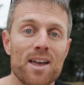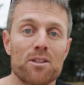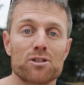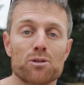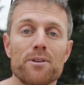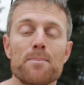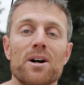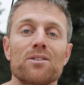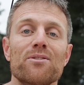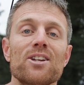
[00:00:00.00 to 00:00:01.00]
In this
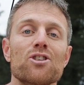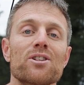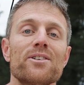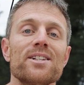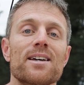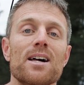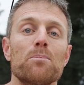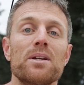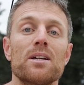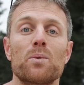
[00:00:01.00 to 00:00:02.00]
three-part video series that I'll
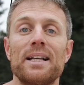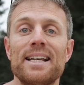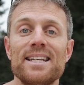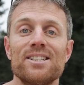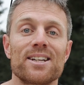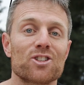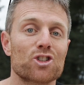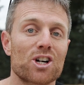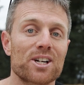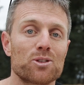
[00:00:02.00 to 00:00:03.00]
be releasing
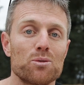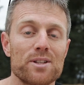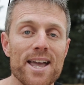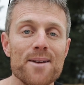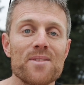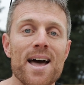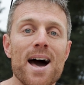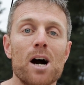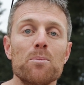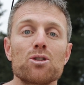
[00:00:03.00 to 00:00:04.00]
starting today,
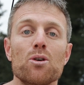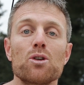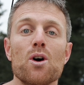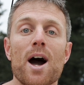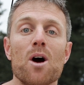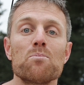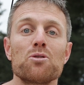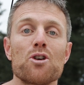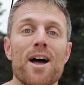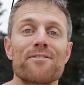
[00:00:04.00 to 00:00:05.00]
I'll be showing you how
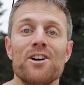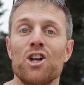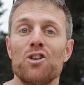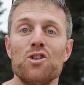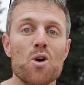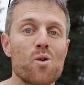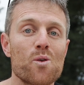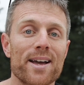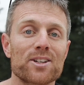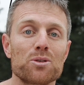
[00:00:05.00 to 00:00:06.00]
you have no
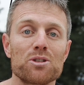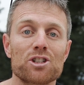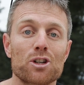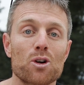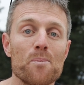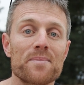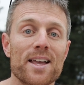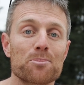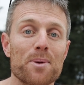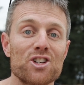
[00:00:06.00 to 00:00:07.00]
excuses at all,
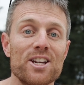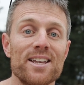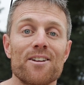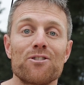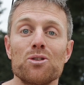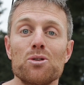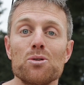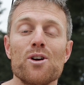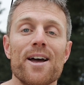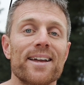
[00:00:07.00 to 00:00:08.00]
especially if you
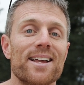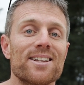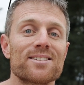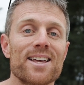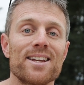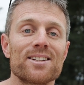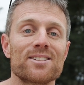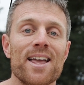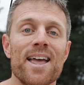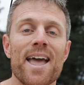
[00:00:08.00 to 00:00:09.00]
do
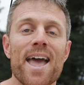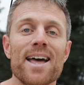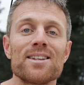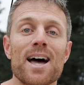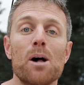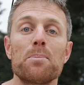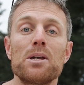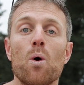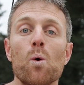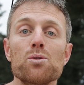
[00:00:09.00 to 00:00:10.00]
calisthenics. And I'll
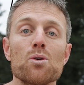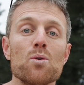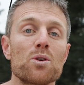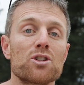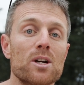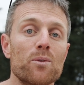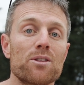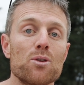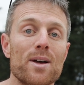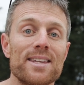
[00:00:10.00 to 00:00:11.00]
be also sharing
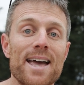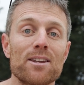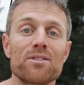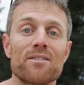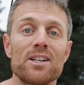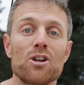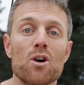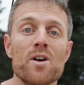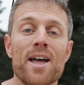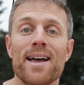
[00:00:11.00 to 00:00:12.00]
with you at the end of the
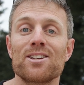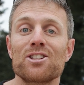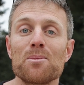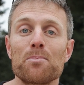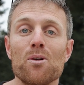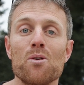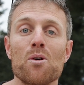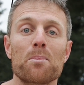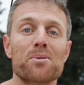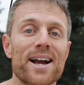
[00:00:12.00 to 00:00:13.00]
video a simple,
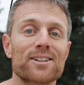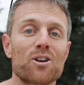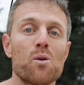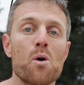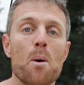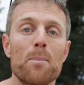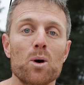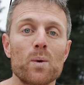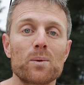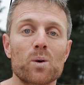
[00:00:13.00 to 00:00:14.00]
practical
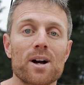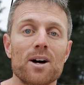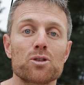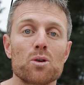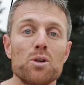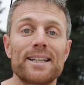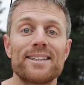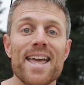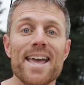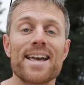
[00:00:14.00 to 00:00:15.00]
bodyweight workout so you can
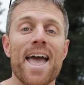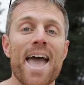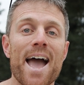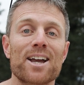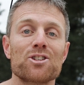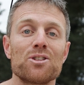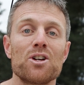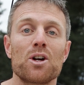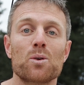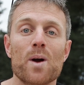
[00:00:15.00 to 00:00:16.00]
take action
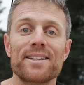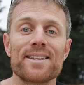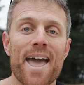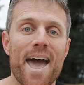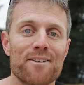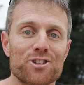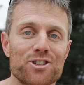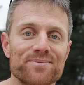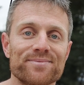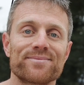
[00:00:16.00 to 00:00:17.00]
right after.